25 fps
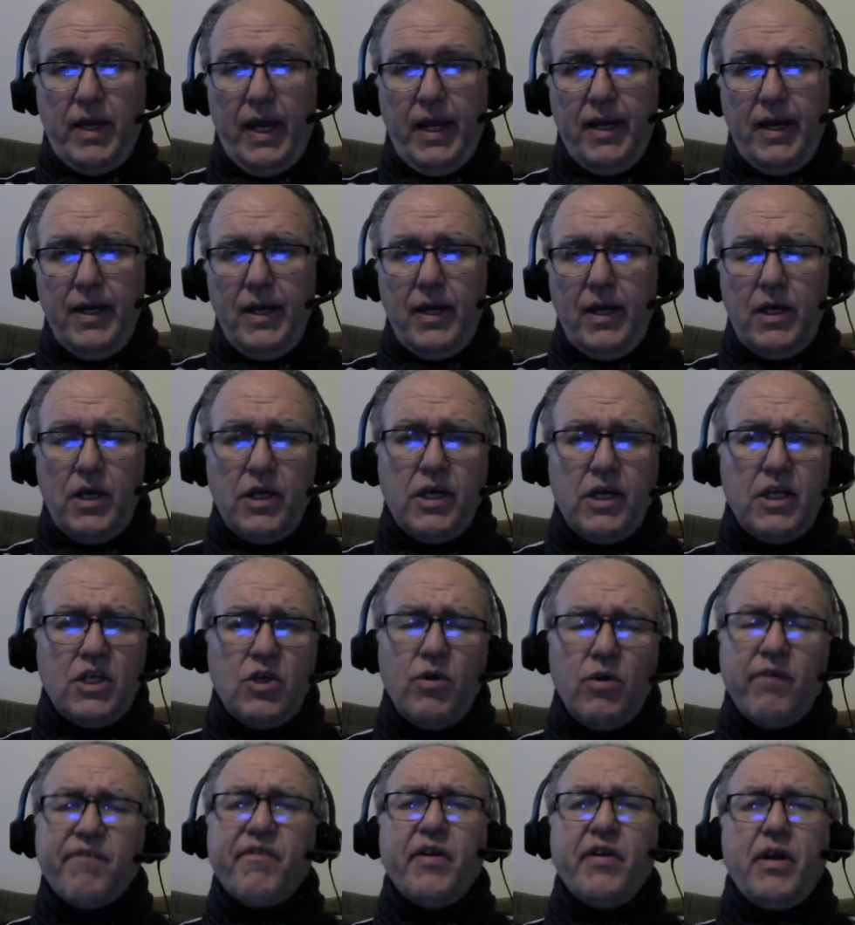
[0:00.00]
Okay, you
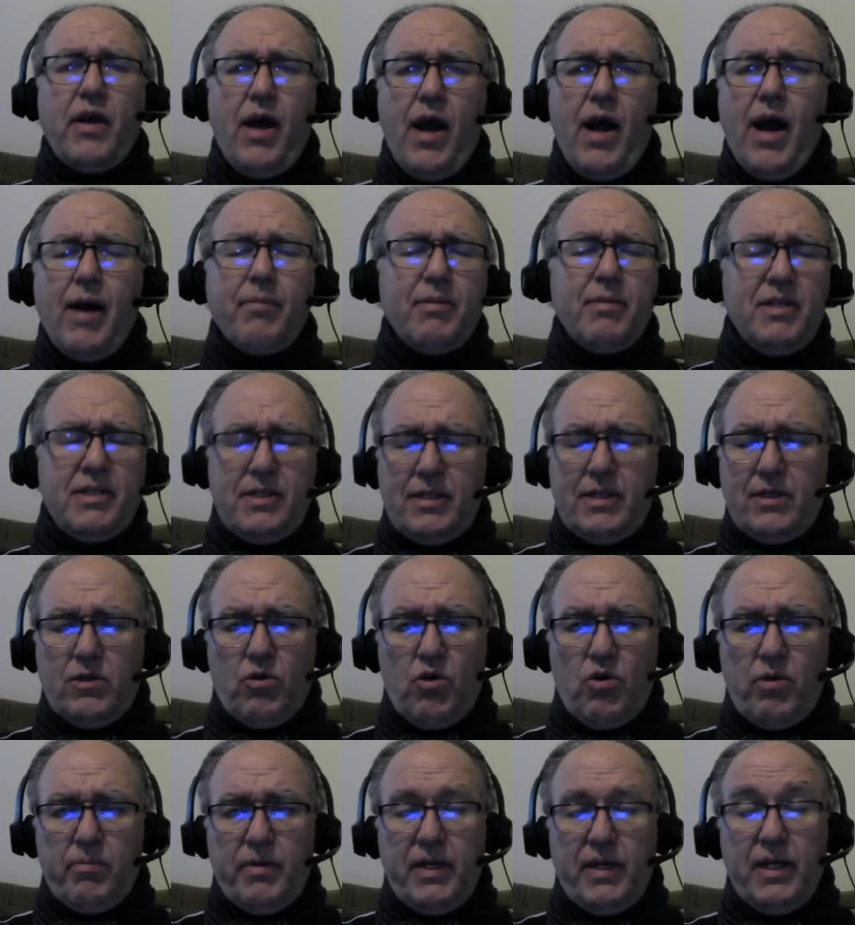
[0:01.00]
could do it for comets
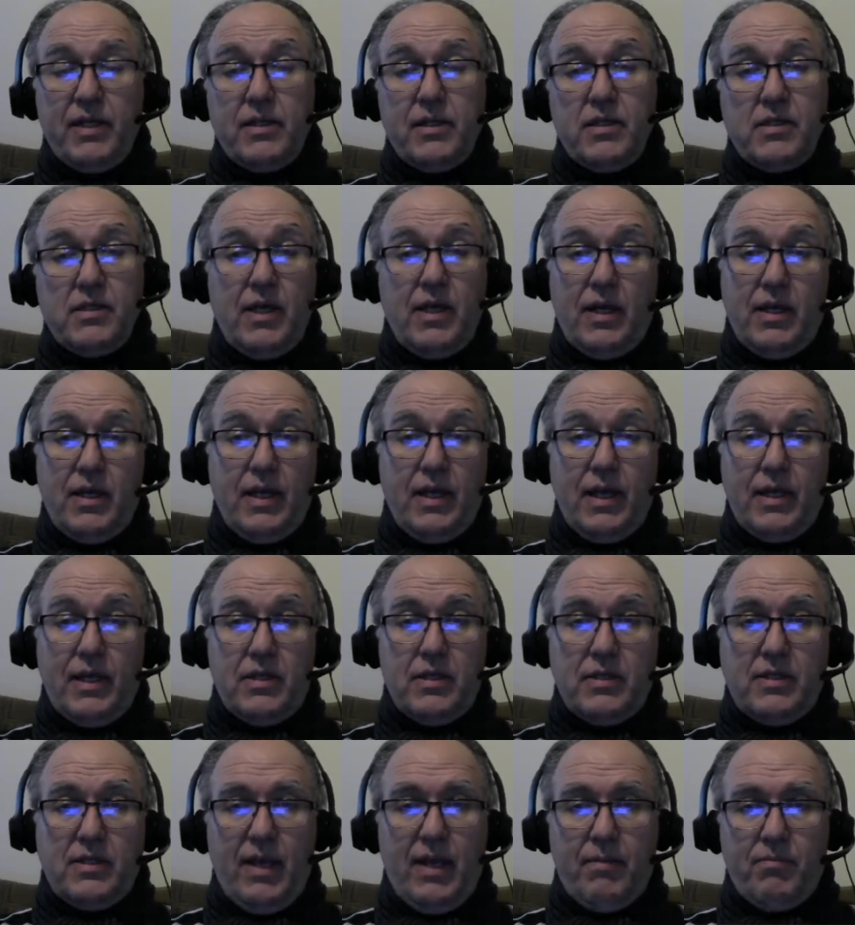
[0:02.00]
that are orbiting the sun, you
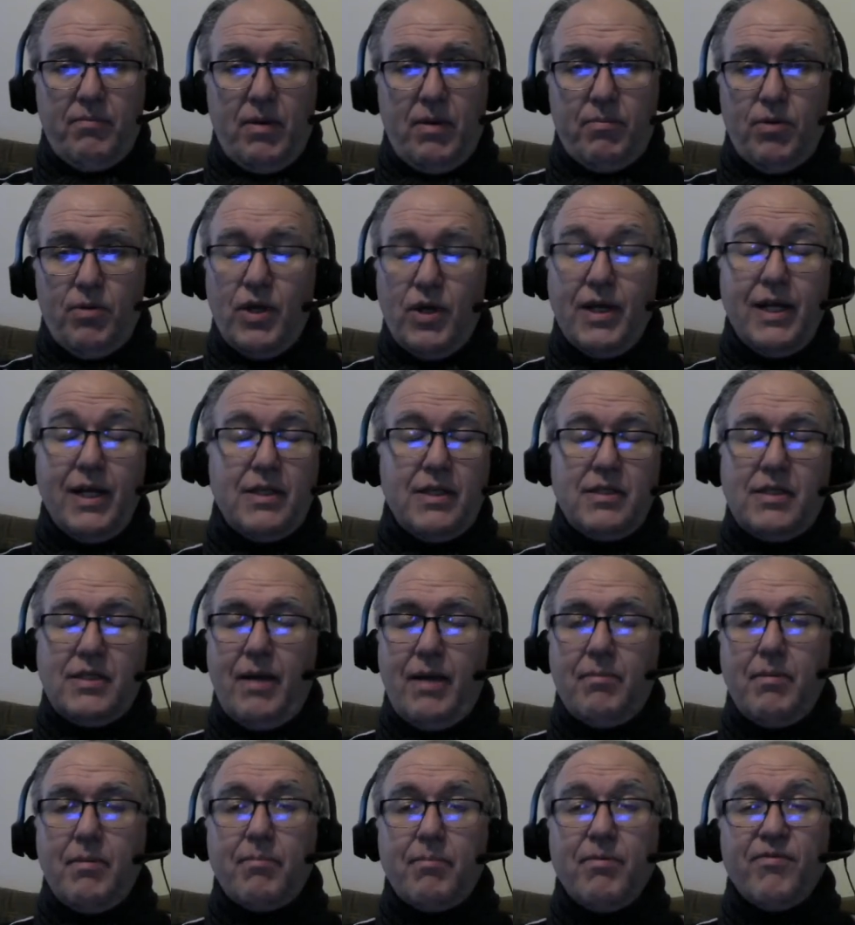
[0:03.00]
get the same number. You get
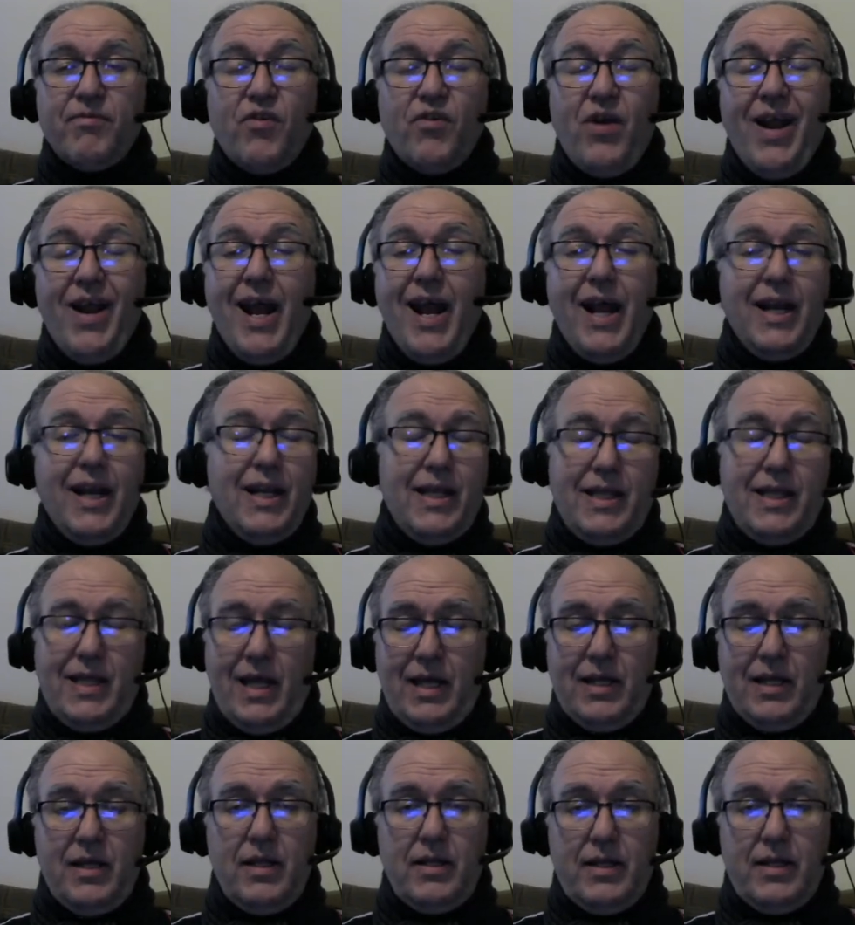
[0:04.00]
the same number for
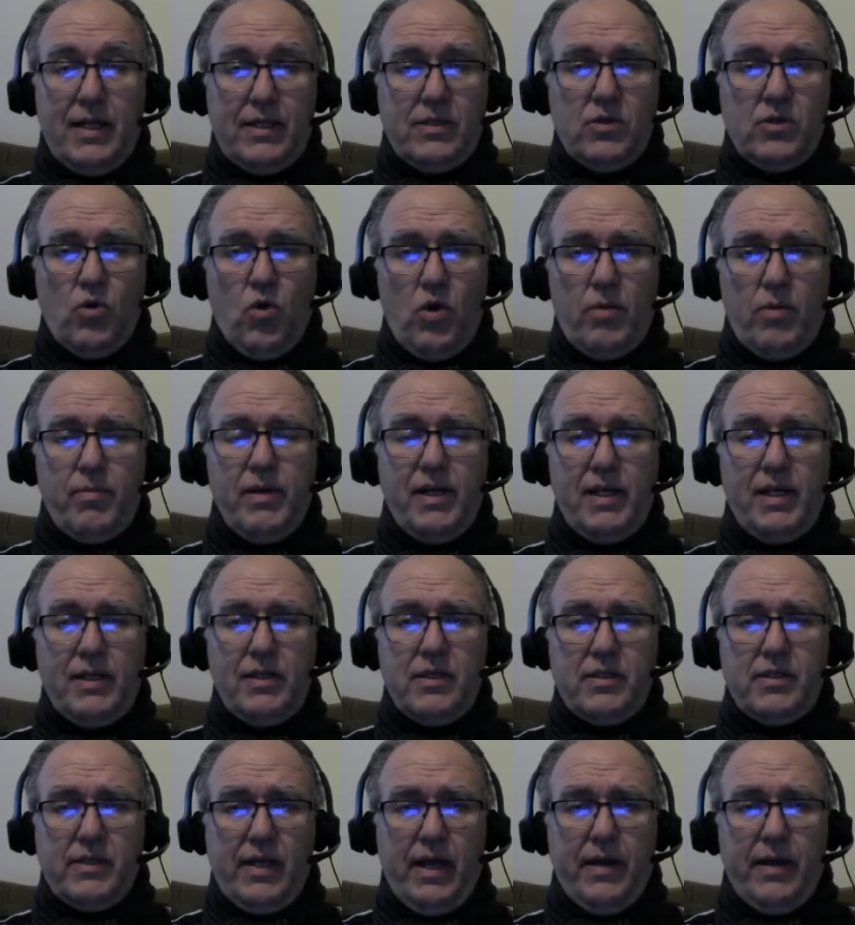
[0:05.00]
anything that's
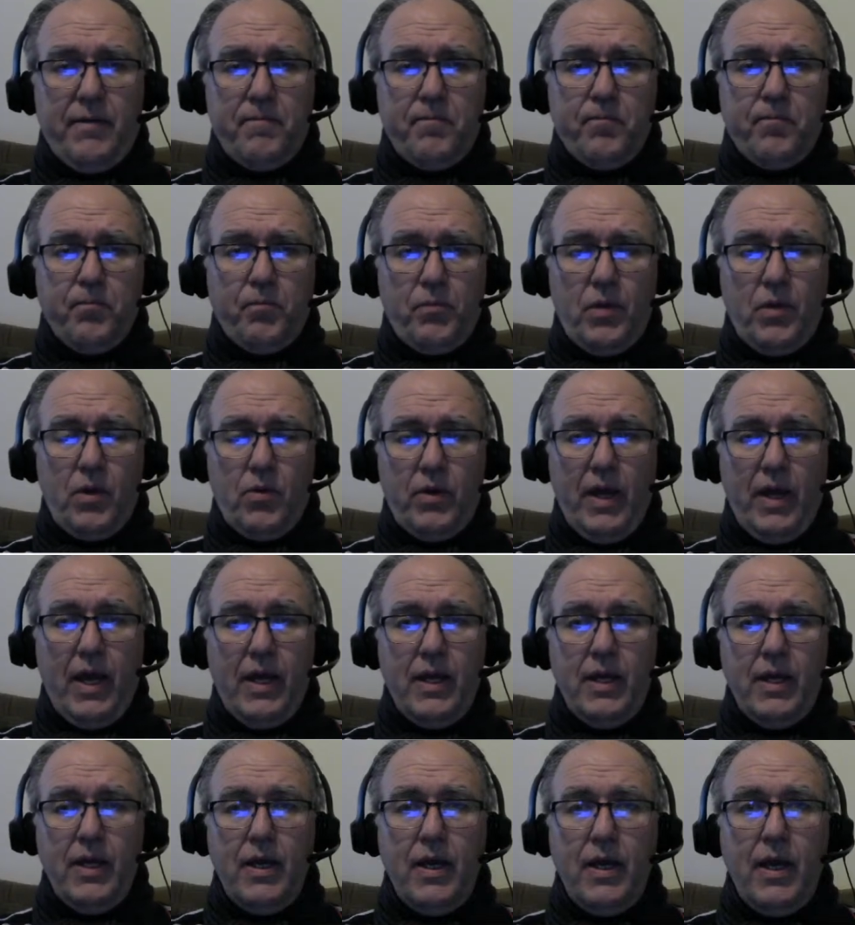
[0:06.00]
orbiting the sun.
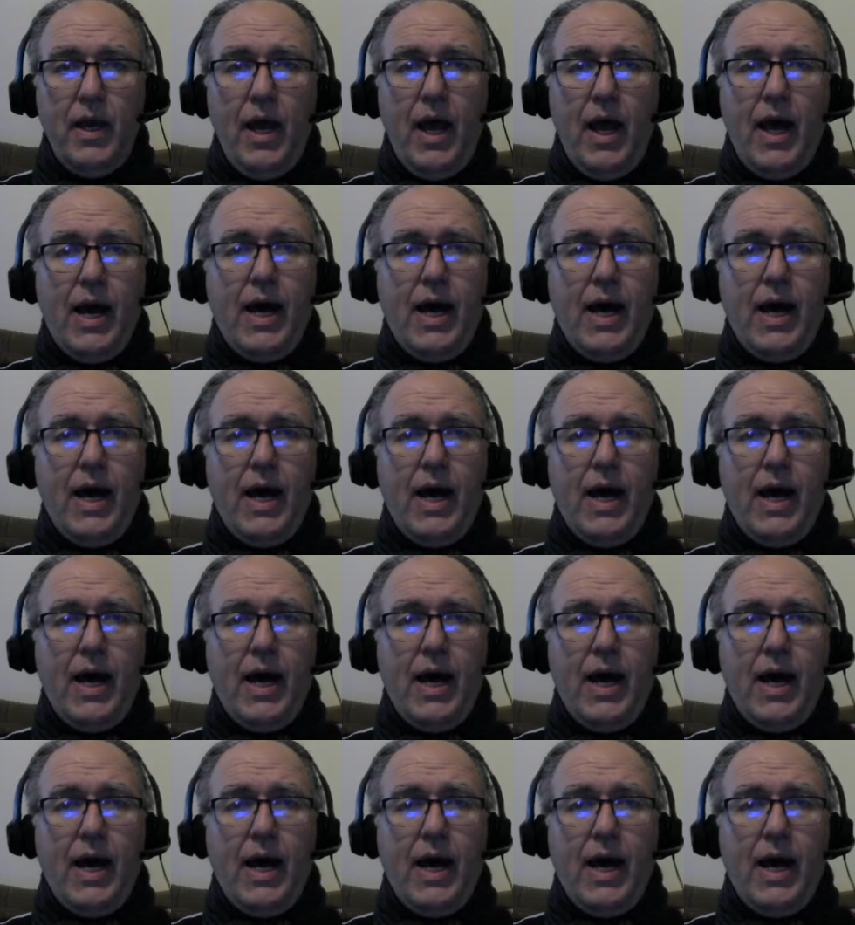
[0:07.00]
Okay.